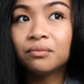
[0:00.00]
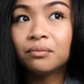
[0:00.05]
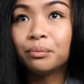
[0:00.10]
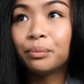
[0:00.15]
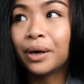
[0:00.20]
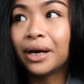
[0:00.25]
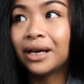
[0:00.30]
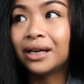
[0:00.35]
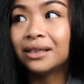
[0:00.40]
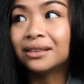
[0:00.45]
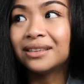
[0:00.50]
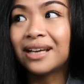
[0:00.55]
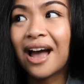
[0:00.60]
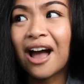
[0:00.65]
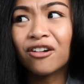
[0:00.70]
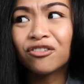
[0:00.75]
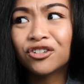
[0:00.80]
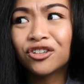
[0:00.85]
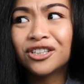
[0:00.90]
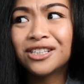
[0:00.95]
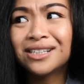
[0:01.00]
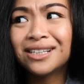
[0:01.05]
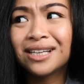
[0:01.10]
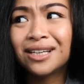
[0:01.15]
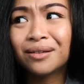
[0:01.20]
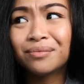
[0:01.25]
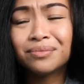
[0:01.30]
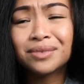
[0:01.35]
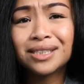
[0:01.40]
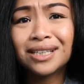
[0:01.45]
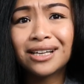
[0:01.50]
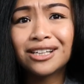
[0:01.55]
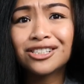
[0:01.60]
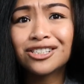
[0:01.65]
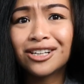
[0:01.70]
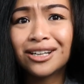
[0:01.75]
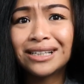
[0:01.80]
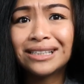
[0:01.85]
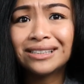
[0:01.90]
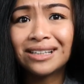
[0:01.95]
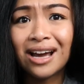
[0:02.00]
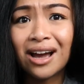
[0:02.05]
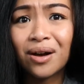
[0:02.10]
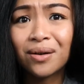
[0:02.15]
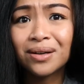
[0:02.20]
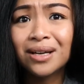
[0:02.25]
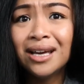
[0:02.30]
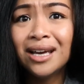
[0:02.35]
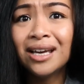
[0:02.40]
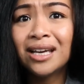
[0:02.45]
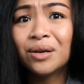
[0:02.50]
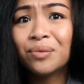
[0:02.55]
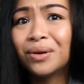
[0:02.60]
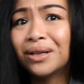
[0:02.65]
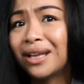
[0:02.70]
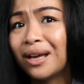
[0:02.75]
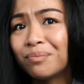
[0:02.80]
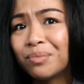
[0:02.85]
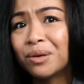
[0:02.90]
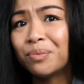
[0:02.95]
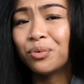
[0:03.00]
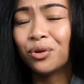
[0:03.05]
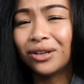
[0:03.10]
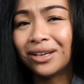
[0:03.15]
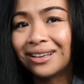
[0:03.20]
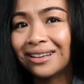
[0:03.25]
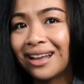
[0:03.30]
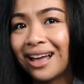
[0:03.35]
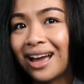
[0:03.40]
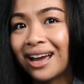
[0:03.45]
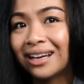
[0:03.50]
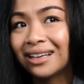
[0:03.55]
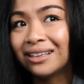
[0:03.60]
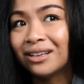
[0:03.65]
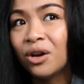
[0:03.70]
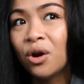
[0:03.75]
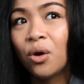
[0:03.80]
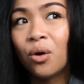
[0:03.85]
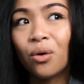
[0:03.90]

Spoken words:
But after he kept saying shut it down, he would let people in line,